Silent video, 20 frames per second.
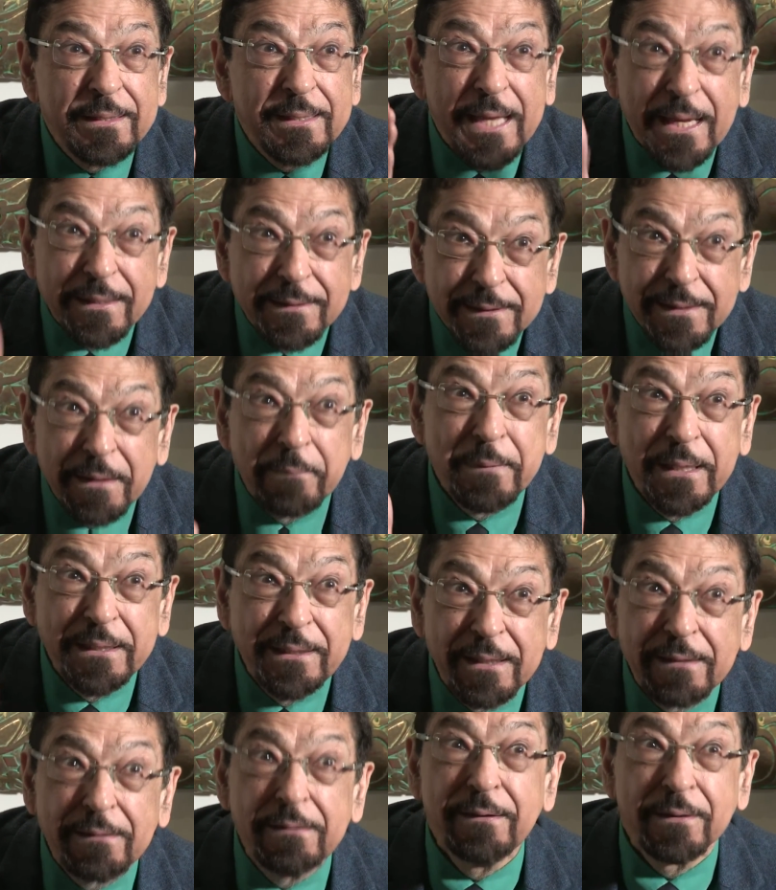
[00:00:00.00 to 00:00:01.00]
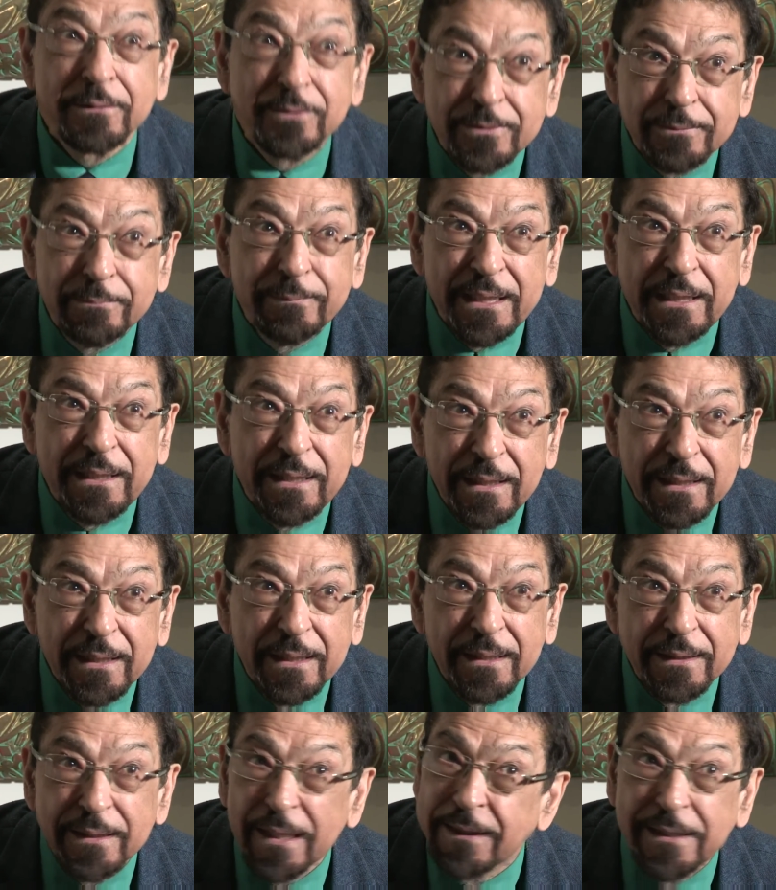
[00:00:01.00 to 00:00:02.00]
Canada made it clear to me
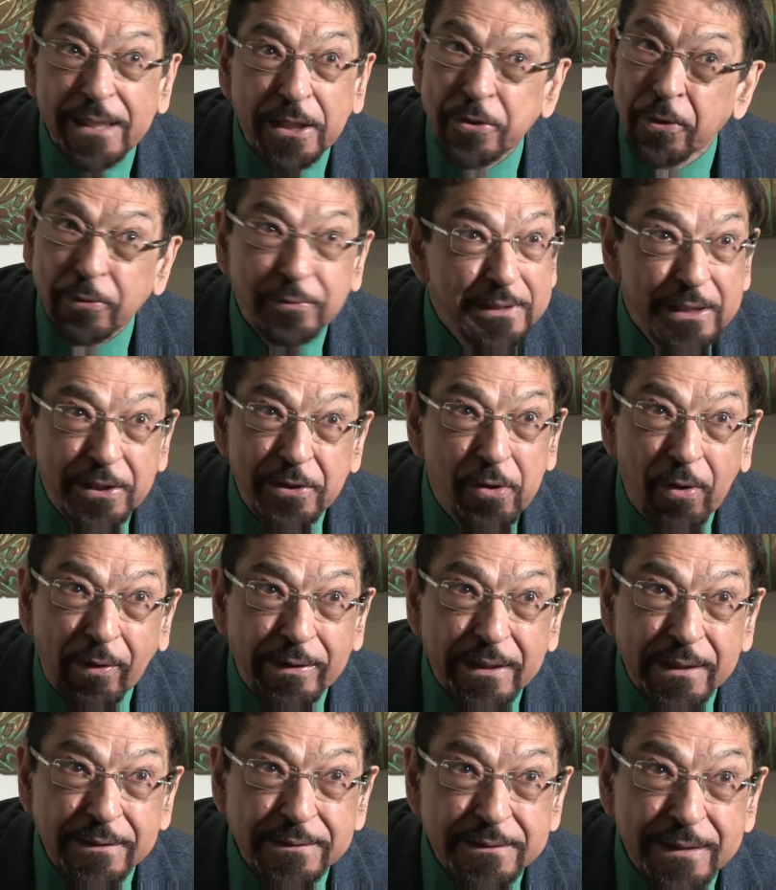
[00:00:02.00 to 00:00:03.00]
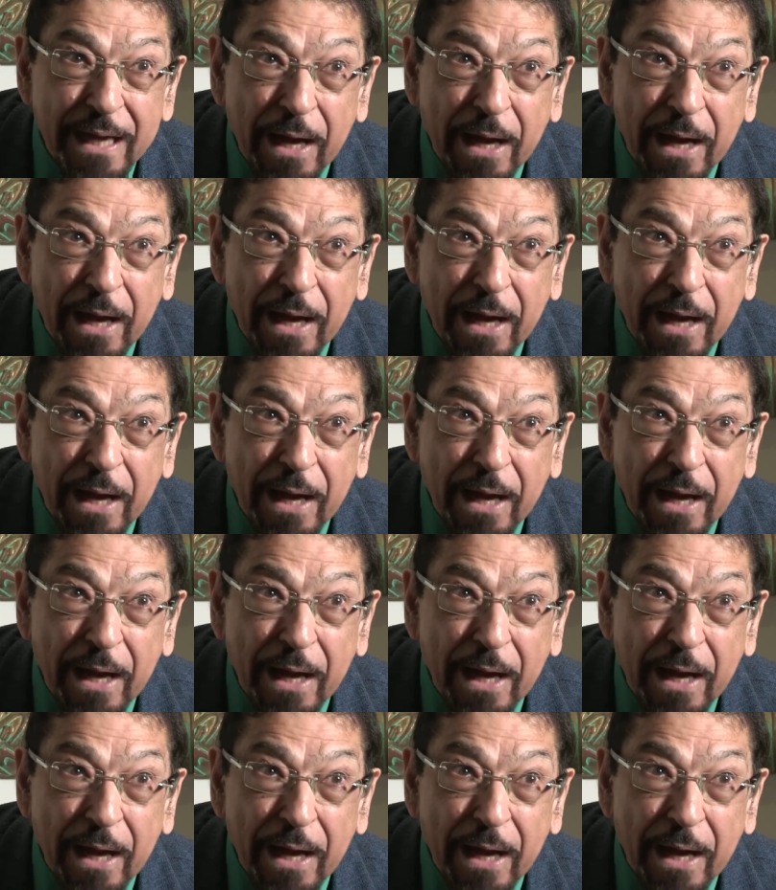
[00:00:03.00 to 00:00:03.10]
that they don't need lawyers.